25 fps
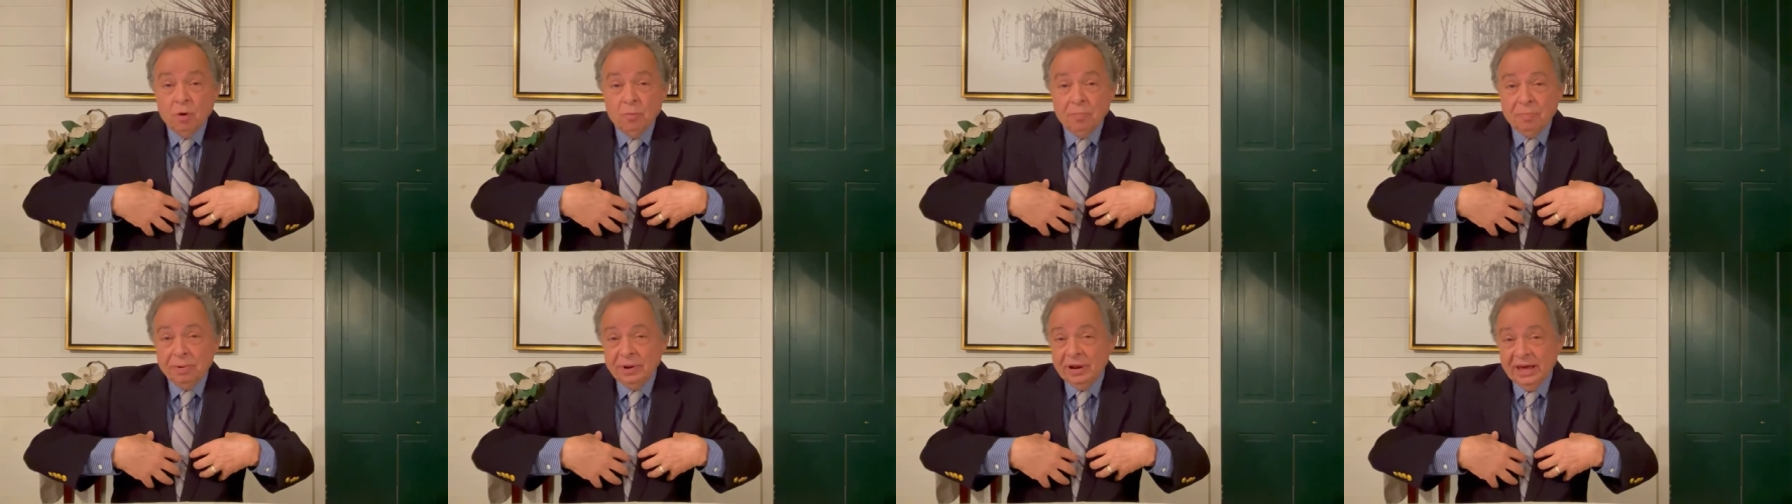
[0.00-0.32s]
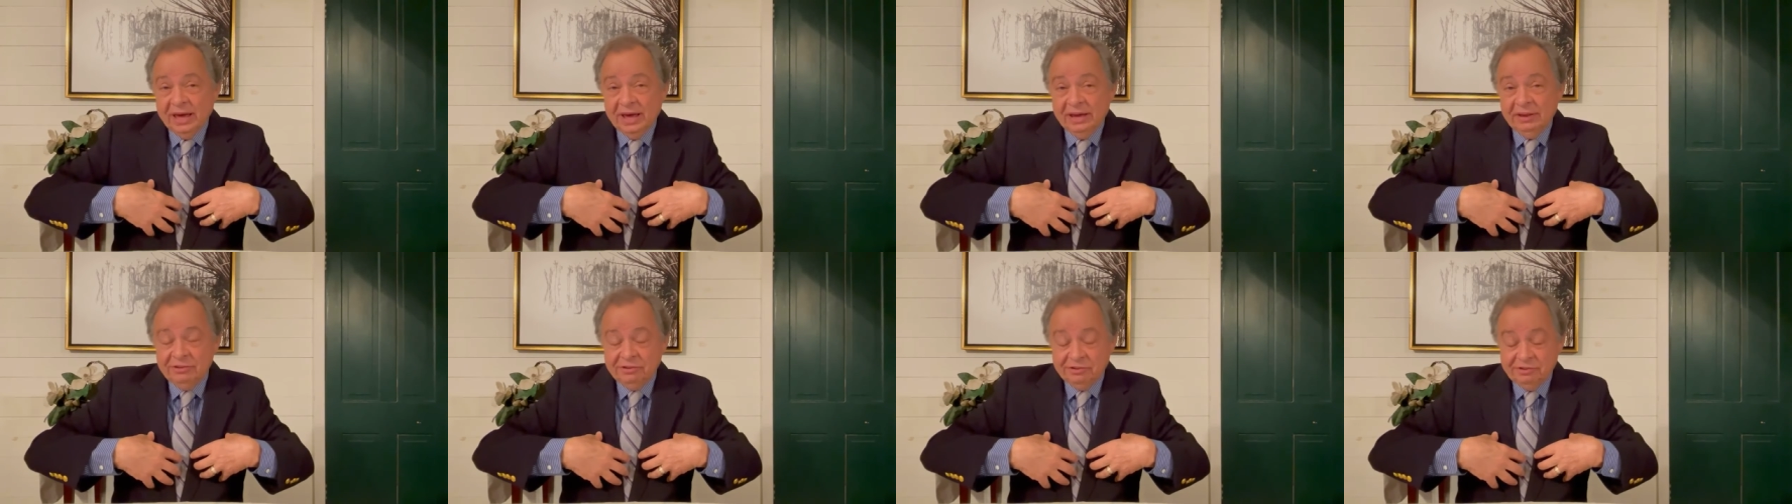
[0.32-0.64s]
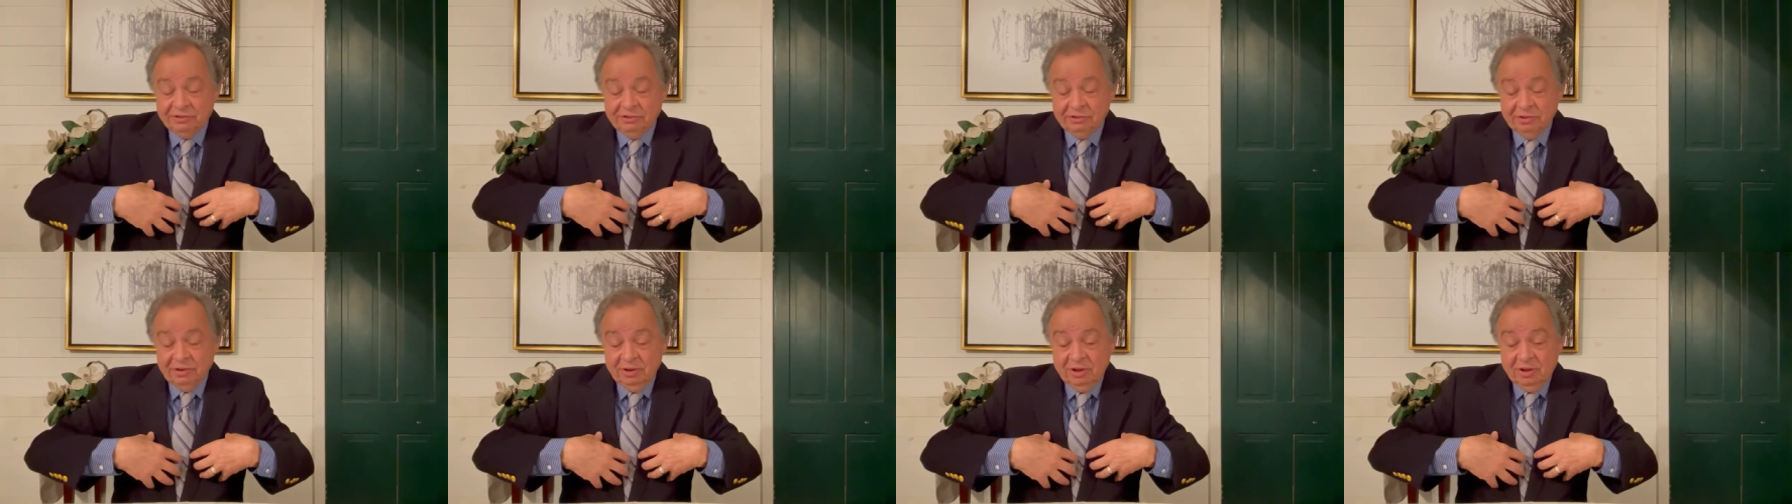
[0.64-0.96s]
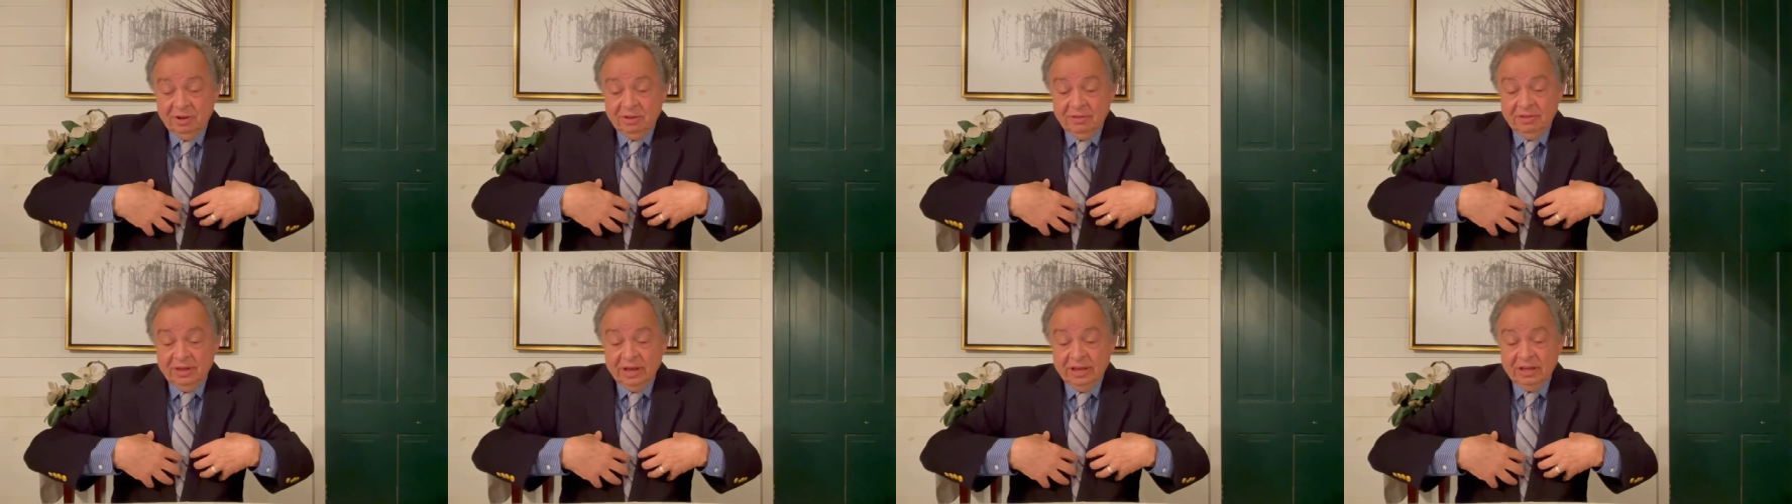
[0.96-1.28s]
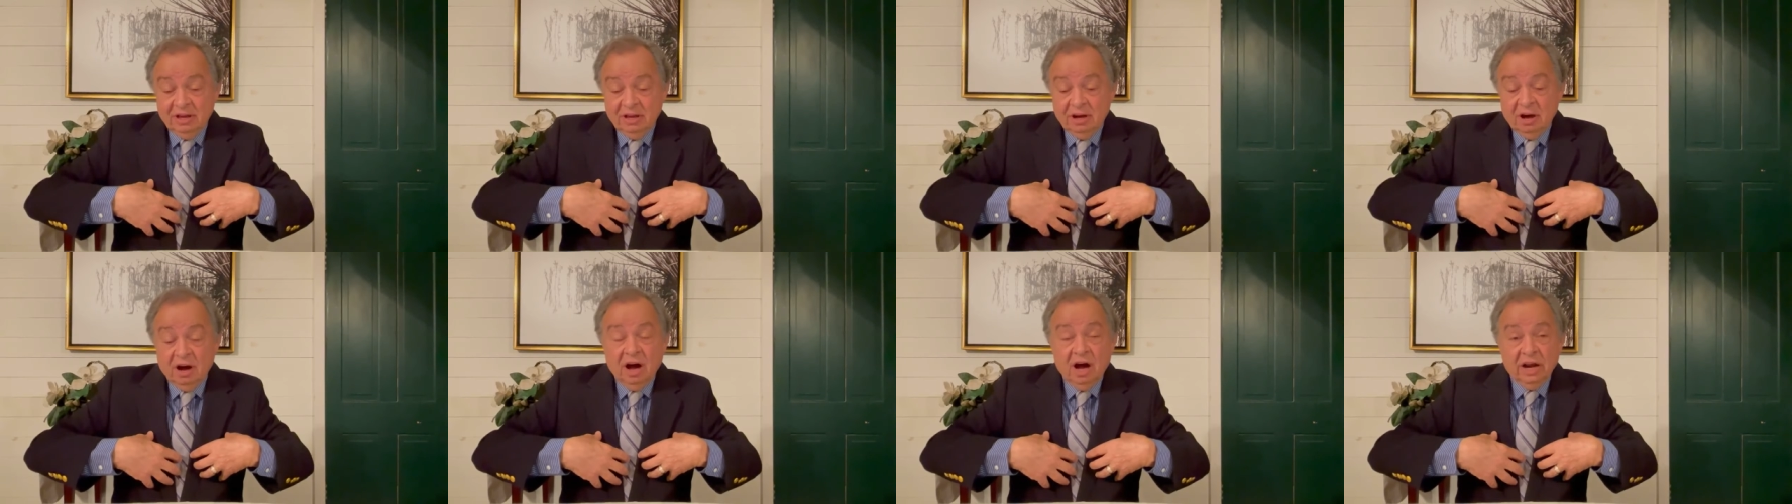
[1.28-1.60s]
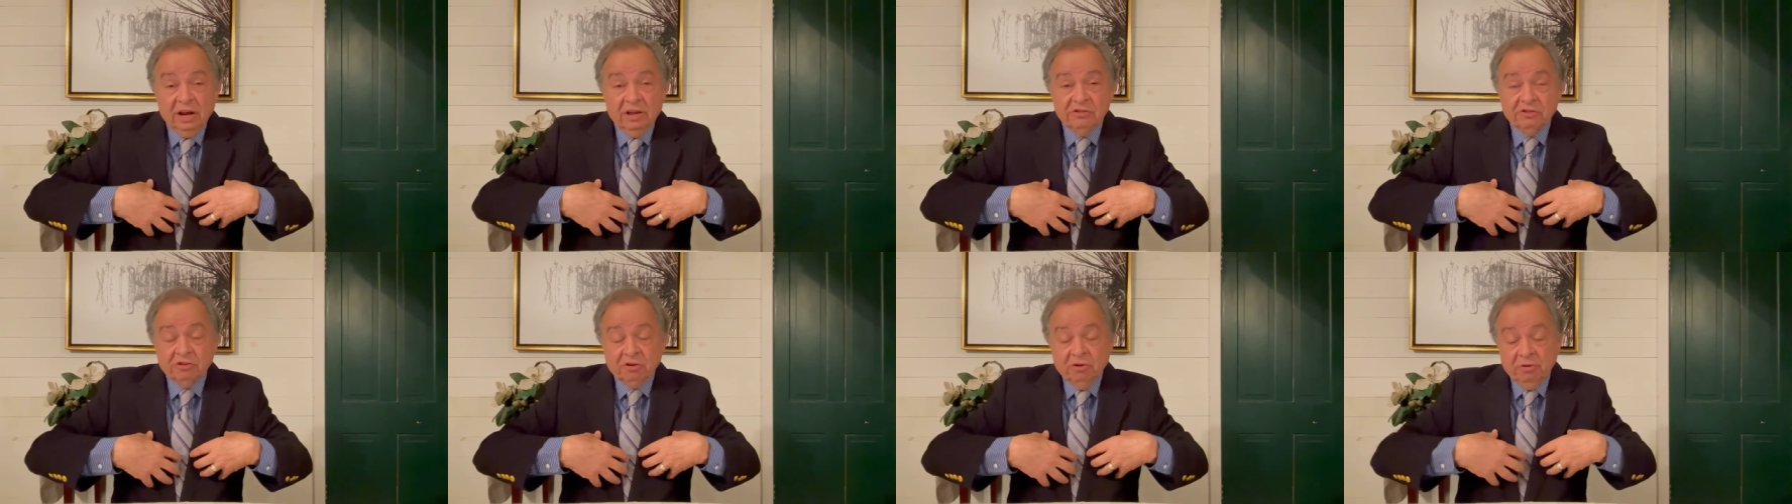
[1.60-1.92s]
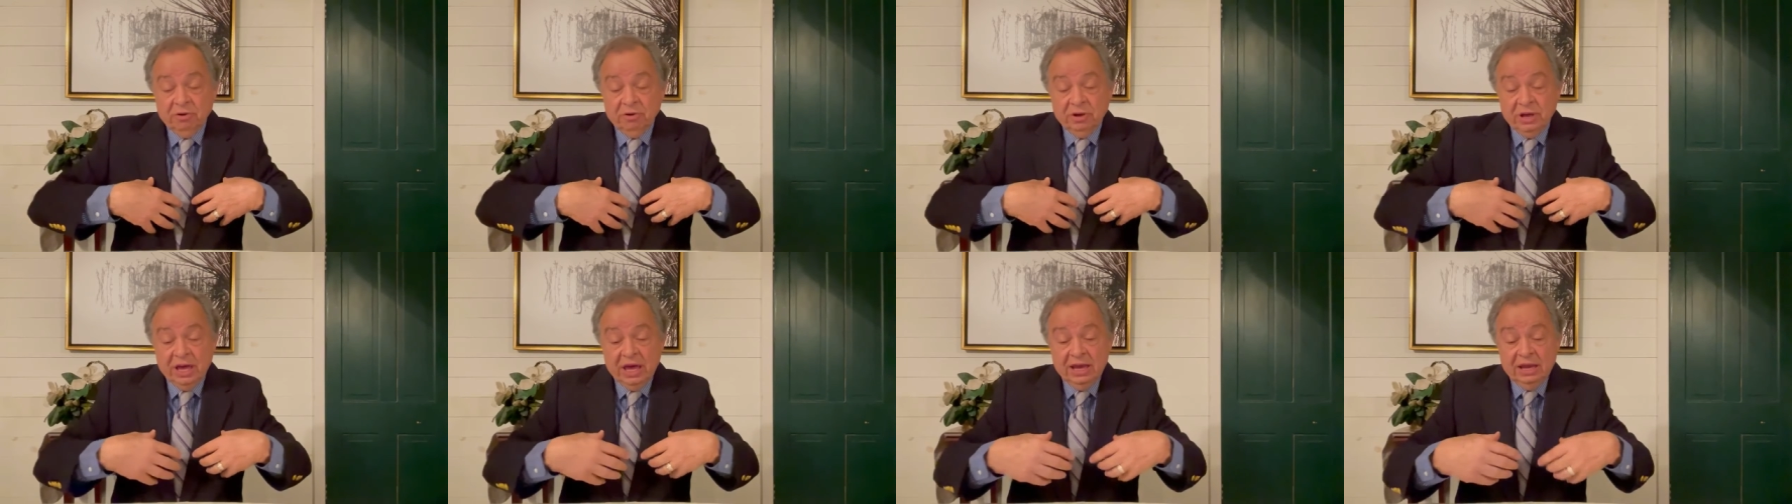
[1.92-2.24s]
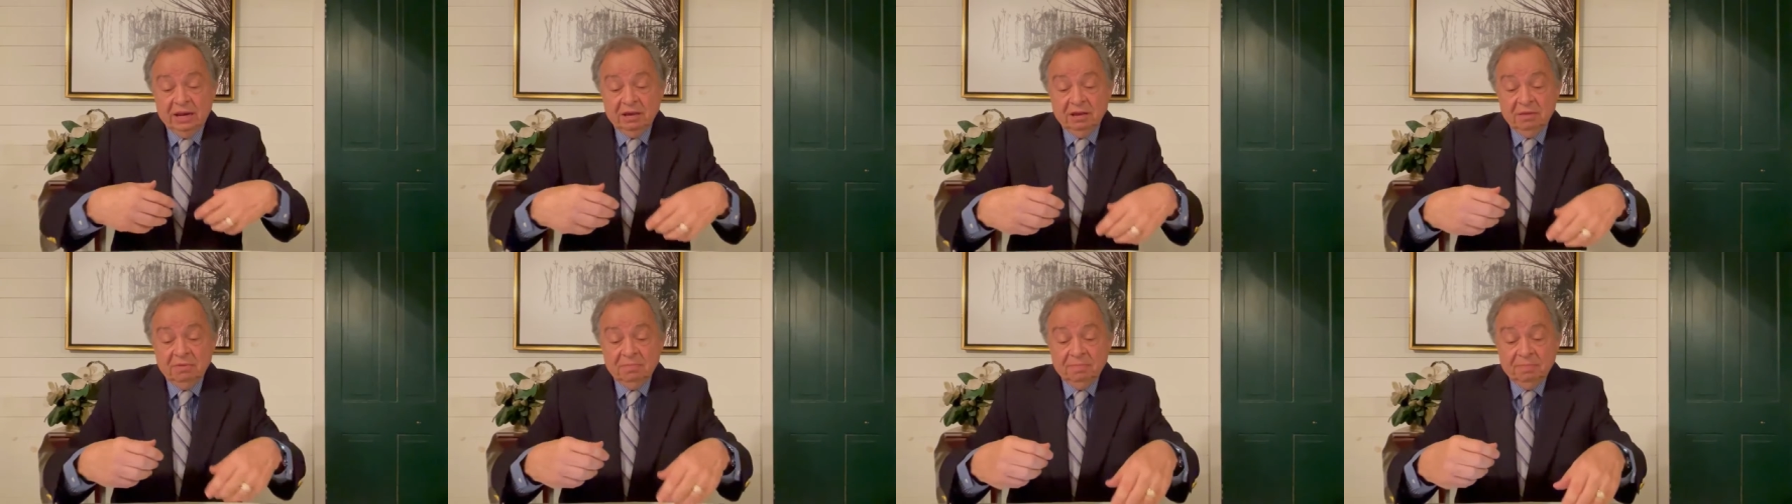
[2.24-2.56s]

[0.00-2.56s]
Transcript: place that God has created.